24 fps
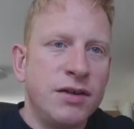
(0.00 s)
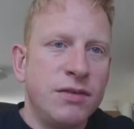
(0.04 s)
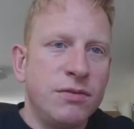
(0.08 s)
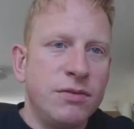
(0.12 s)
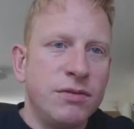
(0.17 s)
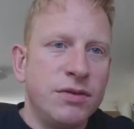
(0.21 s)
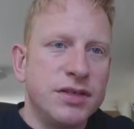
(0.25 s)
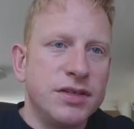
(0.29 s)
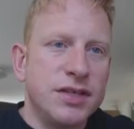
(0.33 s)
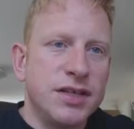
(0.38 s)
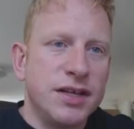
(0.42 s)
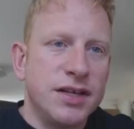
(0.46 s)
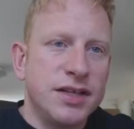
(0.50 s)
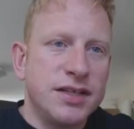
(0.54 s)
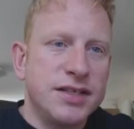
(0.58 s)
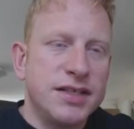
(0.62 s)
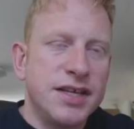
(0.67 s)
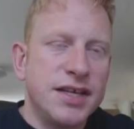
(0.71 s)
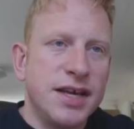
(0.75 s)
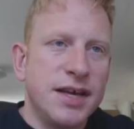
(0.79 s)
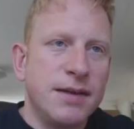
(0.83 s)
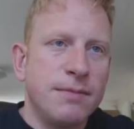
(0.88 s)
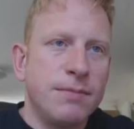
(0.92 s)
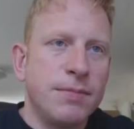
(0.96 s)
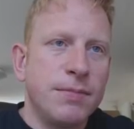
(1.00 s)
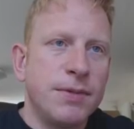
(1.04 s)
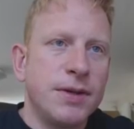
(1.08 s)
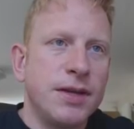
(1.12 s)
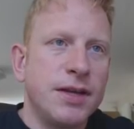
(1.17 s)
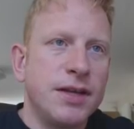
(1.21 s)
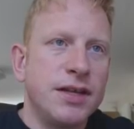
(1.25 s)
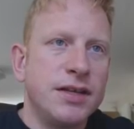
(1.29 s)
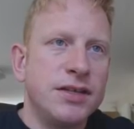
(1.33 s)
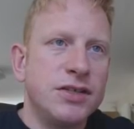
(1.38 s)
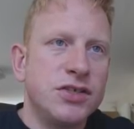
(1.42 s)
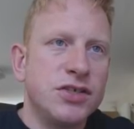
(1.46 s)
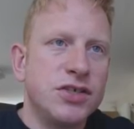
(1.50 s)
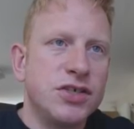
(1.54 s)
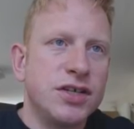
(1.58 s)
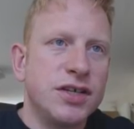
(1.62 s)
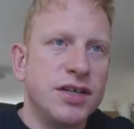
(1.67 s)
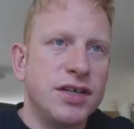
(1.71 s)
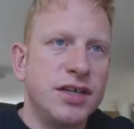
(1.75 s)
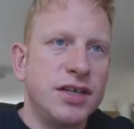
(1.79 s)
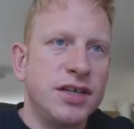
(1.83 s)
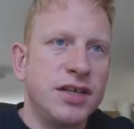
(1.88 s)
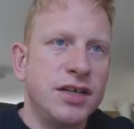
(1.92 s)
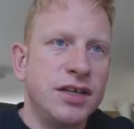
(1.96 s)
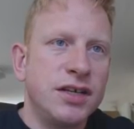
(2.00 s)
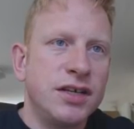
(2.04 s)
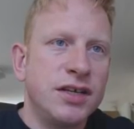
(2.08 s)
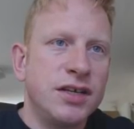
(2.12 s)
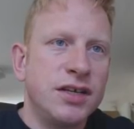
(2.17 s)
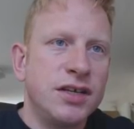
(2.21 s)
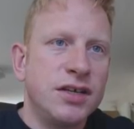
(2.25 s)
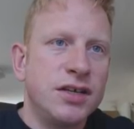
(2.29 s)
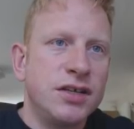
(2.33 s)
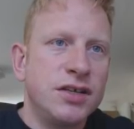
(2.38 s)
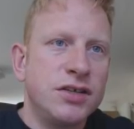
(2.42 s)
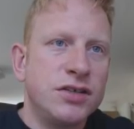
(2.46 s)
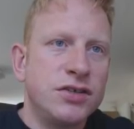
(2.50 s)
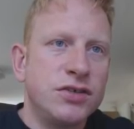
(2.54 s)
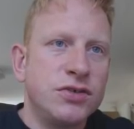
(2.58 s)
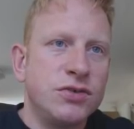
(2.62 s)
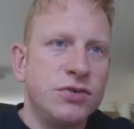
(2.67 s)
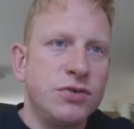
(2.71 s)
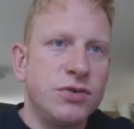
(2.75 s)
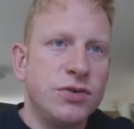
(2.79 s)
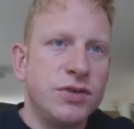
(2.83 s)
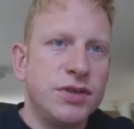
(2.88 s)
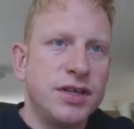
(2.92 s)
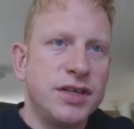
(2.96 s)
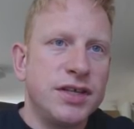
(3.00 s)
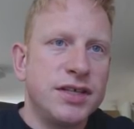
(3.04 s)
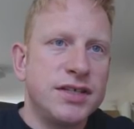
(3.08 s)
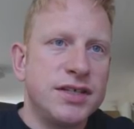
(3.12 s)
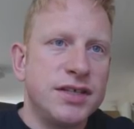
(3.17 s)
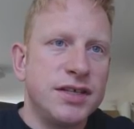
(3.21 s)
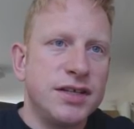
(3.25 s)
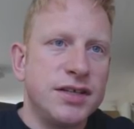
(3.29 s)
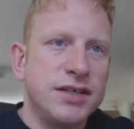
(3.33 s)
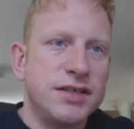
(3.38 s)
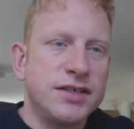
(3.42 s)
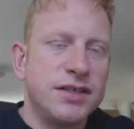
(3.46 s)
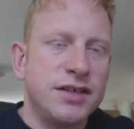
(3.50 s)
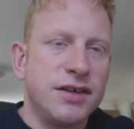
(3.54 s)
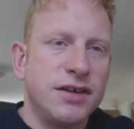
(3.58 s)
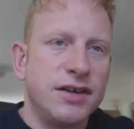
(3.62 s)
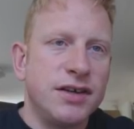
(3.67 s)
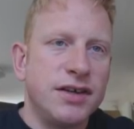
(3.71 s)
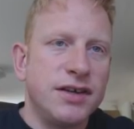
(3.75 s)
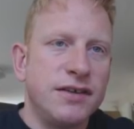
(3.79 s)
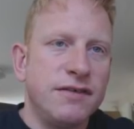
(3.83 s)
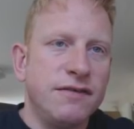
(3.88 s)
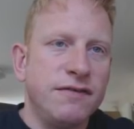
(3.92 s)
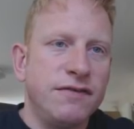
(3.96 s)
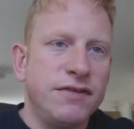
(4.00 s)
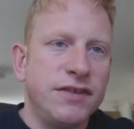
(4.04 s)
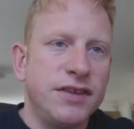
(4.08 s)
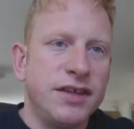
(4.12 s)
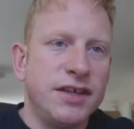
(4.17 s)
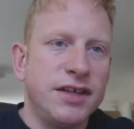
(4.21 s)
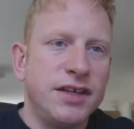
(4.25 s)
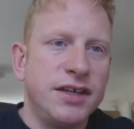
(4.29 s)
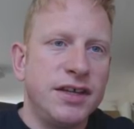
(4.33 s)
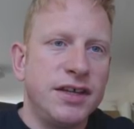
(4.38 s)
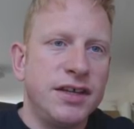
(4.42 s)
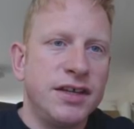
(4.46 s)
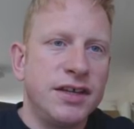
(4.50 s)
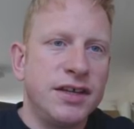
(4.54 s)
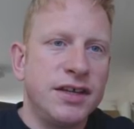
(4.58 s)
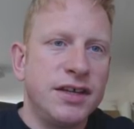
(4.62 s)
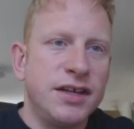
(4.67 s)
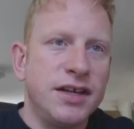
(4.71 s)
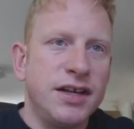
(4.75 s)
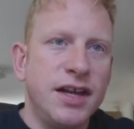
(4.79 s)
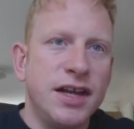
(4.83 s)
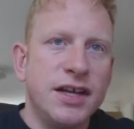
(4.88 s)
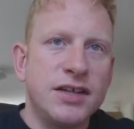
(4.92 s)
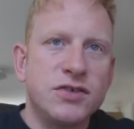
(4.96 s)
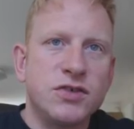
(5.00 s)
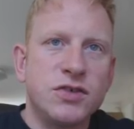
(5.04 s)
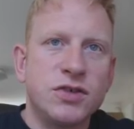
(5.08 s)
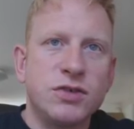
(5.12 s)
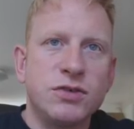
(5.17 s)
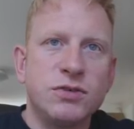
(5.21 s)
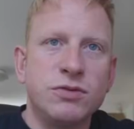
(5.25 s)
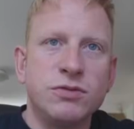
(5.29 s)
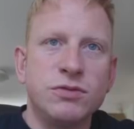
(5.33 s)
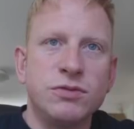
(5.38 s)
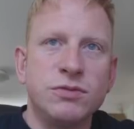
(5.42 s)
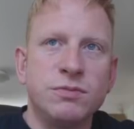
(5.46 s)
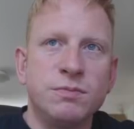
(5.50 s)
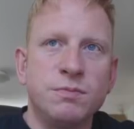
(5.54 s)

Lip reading: was at the tip and she saw this at the side of the electrical